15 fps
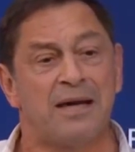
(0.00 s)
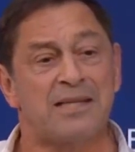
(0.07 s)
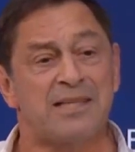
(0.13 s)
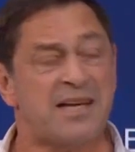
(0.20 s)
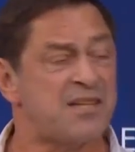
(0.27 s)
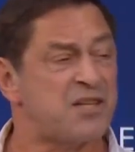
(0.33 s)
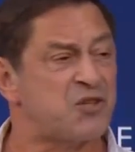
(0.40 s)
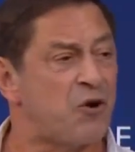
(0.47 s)
He
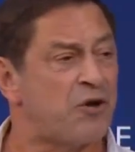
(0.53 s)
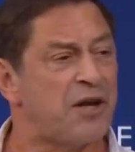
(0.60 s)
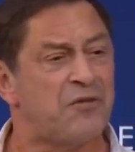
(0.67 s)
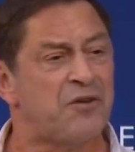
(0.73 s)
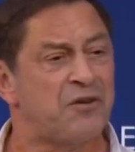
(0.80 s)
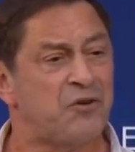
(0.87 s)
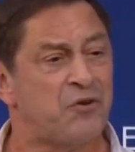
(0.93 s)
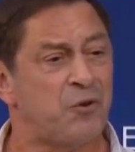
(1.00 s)
says it's got
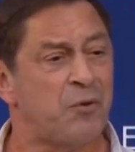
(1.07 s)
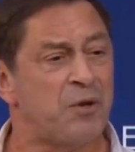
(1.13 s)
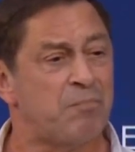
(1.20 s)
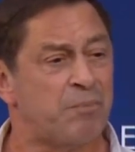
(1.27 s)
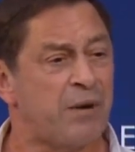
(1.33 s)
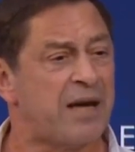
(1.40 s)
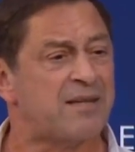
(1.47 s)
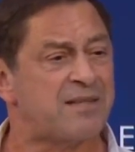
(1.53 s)
nothing to do
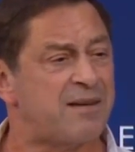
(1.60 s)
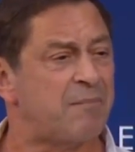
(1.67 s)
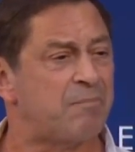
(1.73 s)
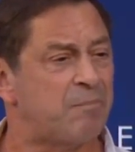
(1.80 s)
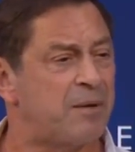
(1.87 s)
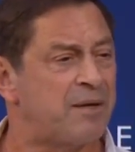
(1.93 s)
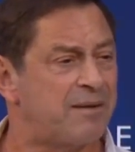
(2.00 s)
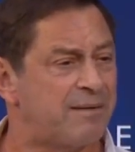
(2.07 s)
with Brexit,
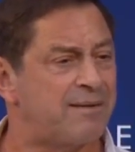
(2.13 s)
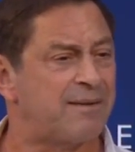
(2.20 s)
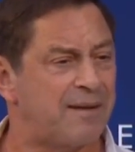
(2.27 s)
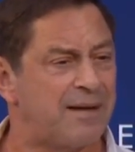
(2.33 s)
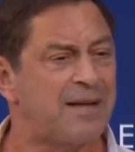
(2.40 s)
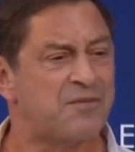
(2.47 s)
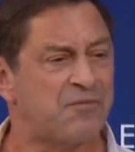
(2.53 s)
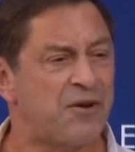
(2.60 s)
but
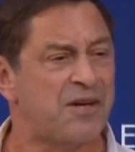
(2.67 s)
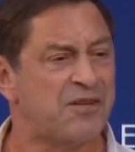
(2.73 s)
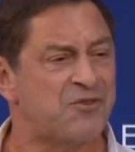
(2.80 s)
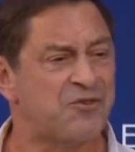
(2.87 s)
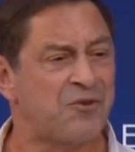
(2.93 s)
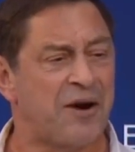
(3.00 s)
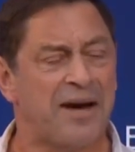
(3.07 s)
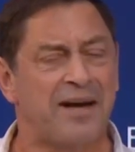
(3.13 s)
it's very
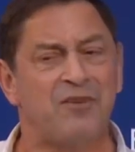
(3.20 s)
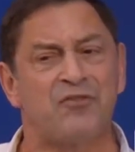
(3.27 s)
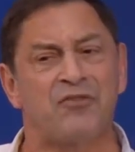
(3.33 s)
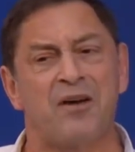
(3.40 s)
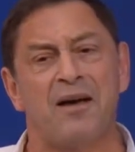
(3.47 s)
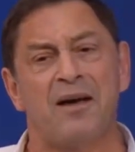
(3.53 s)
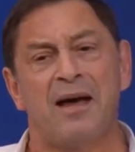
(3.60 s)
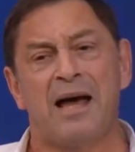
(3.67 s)

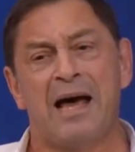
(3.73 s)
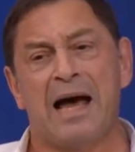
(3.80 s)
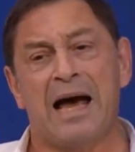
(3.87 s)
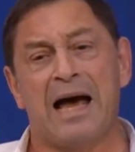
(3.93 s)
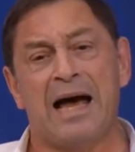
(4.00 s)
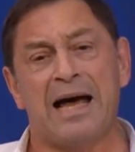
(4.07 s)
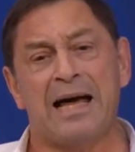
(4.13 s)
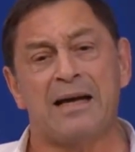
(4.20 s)
strange.
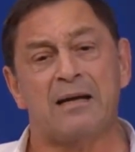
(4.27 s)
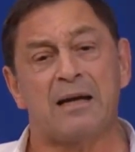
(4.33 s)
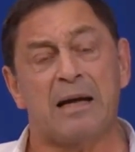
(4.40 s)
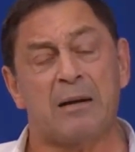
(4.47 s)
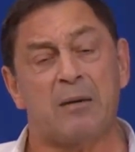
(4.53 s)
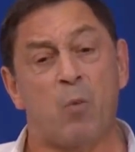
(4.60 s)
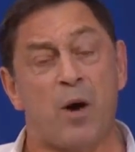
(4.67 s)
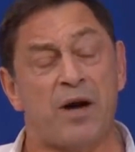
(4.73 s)
And
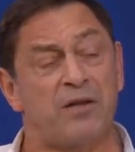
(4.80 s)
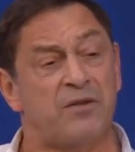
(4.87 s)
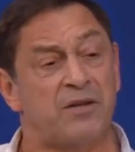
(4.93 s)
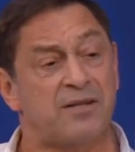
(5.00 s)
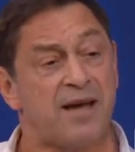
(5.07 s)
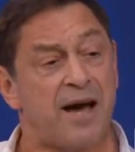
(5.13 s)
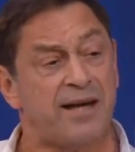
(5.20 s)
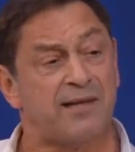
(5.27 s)
one of the
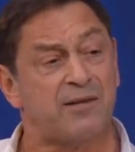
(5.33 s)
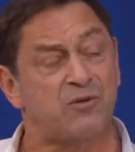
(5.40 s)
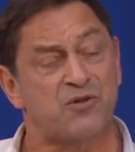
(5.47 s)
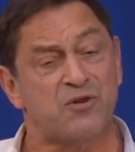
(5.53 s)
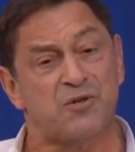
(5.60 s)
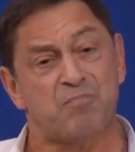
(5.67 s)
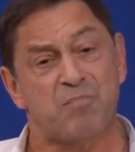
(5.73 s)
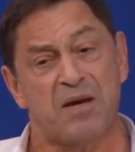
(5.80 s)

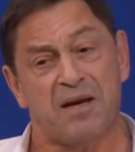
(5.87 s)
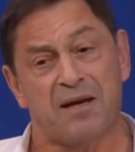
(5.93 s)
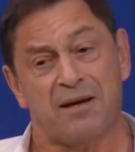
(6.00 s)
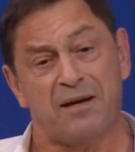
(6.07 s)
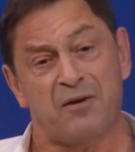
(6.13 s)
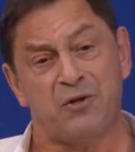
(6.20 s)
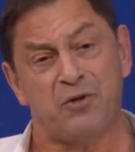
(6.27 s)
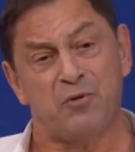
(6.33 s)
titles that's
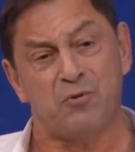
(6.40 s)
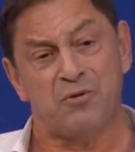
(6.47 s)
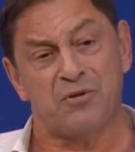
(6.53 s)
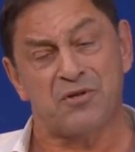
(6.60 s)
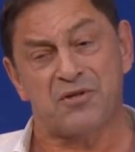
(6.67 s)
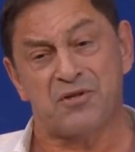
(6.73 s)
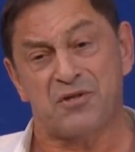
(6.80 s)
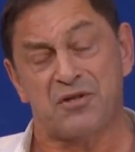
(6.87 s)
being
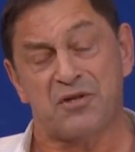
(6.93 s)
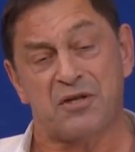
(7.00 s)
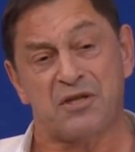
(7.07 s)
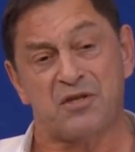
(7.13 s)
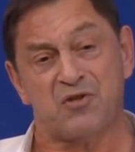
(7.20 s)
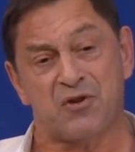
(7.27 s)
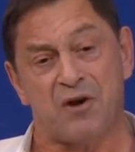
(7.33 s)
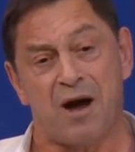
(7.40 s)
used to
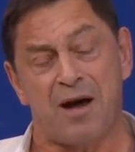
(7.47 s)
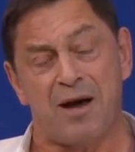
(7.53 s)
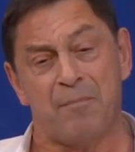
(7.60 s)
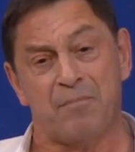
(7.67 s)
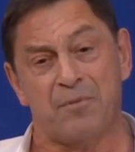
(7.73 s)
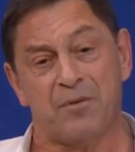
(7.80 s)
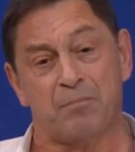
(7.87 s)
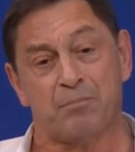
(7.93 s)

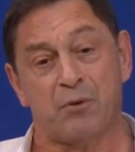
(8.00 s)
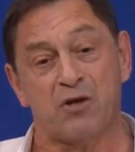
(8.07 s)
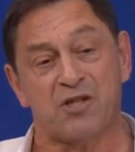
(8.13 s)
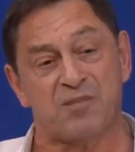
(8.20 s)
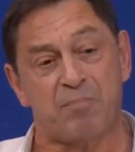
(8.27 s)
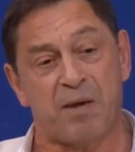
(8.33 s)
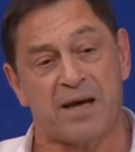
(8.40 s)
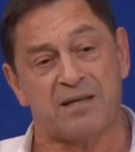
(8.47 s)
describe the
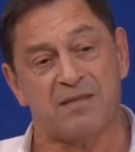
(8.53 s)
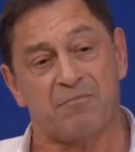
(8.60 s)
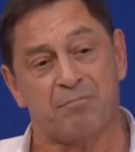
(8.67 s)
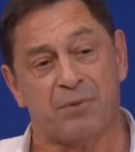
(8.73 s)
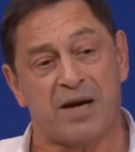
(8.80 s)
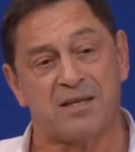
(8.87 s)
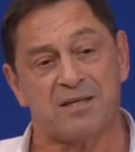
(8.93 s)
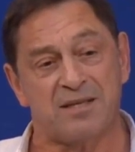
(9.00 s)
prospect of
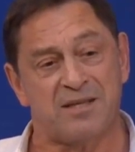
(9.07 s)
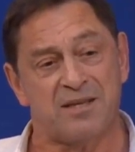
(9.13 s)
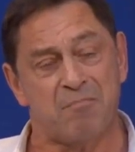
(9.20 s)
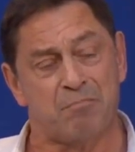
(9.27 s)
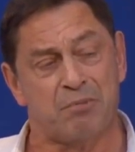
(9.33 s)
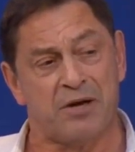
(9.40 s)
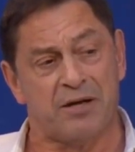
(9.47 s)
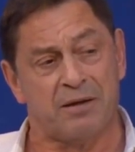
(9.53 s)
Brexit
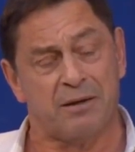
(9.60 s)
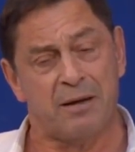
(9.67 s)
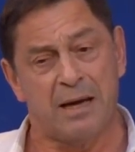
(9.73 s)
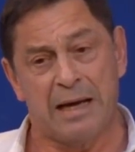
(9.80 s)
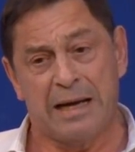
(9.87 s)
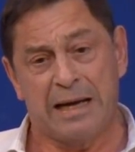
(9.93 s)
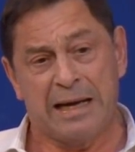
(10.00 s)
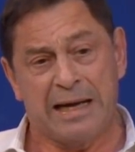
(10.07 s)
in Britain
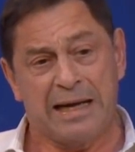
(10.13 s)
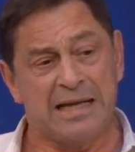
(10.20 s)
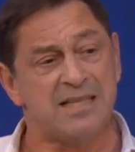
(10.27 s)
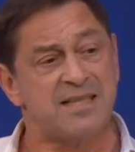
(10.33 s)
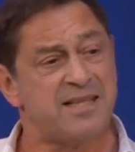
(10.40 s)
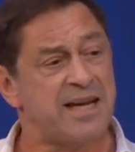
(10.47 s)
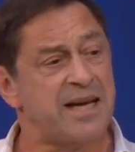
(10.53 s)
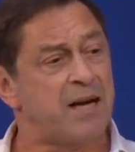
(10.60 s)

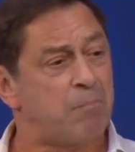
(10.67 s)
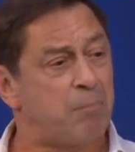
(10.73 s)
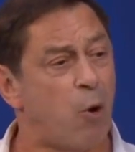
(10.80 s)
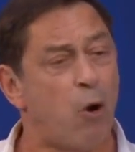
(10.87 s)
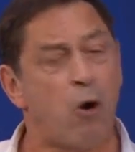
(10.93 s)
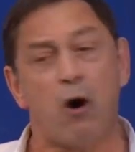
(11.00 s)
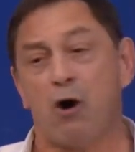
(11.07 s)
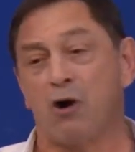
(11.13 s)
is
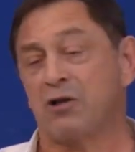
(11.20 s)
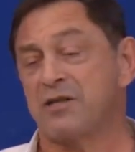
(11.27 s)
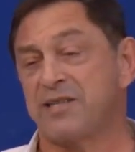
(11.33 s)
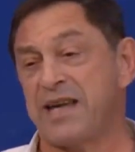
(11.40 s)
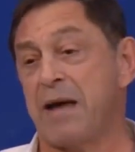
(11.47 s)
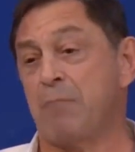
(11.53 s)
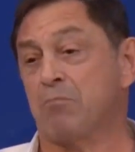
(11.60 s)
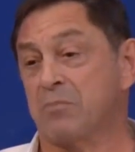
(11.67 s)
Singapore on
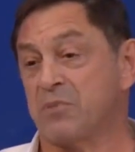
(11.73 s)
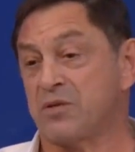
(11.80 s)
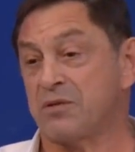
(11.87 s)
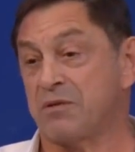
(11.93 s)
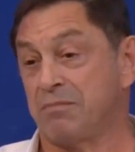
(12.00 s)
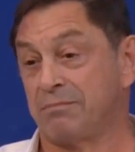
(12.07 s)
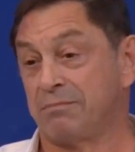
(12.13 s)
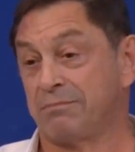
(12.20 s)

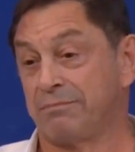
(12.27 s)
Thames,